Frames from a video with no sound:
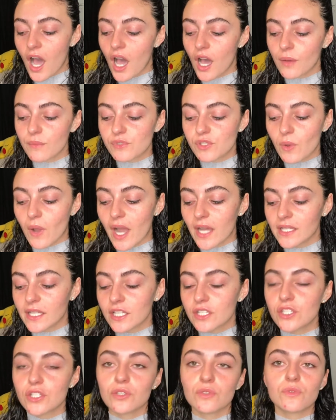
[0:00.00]
So I
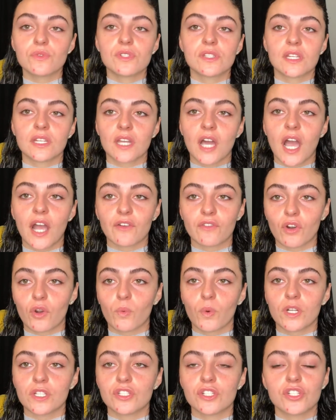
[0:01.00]
like to use the 9 row
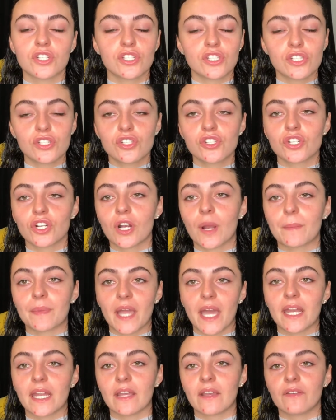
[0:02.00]
one to just ensure I'm
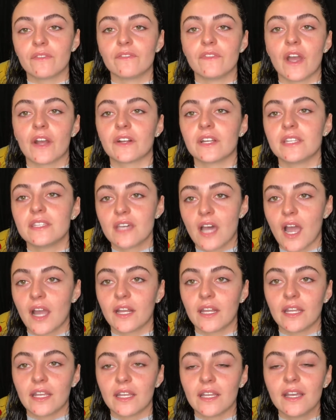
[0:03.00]
getting very
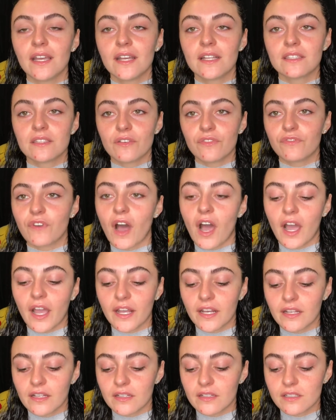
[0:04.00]
tiny
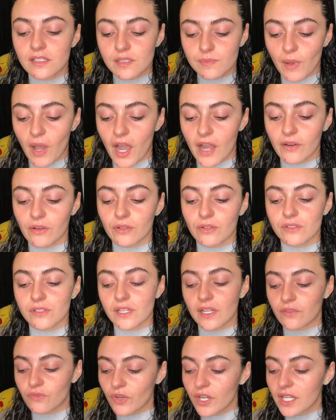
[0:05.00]
defined spirals
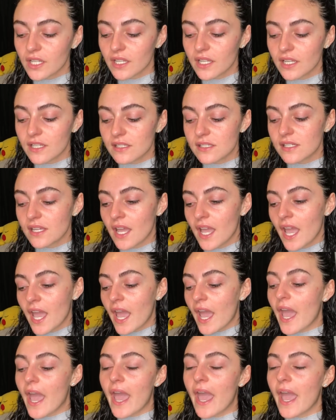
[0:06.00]
and ringlets.
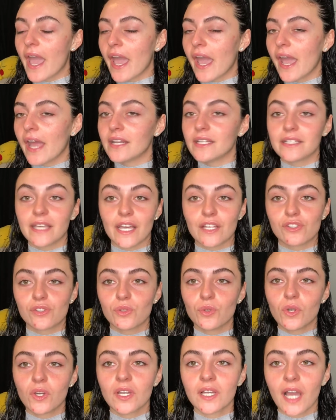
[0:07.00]
And yes,
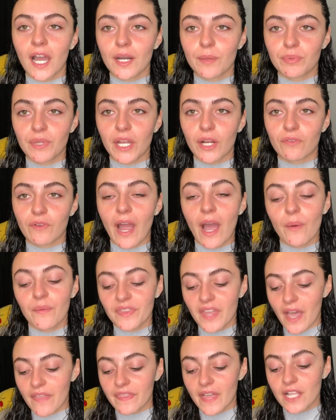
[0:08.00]
you can kind of play around with
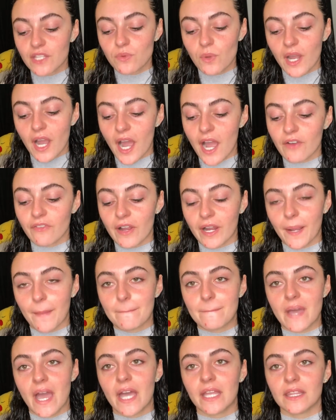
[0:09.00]
that. That's why I
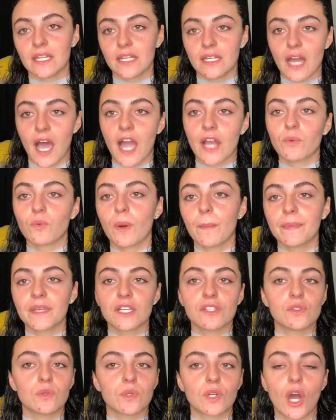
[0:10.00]
recommend the 9 one,
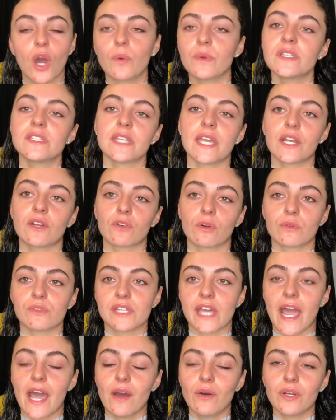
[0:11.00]
because you could always take rows
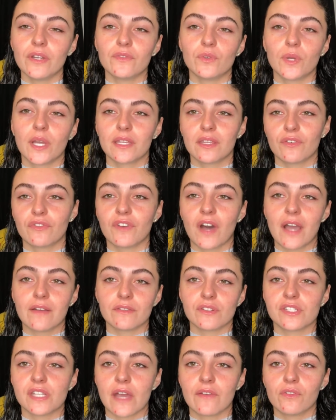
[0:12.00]
out. If you get the 5
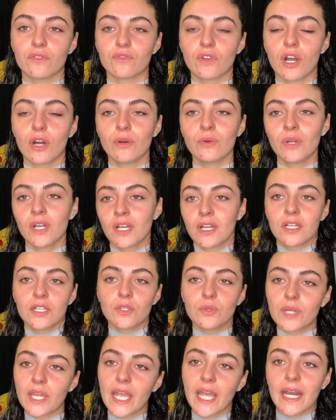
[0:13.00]
or 7 row,
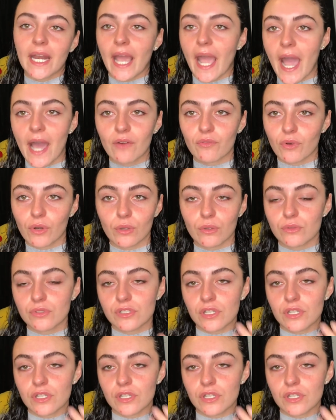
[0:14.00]
you can't add rows.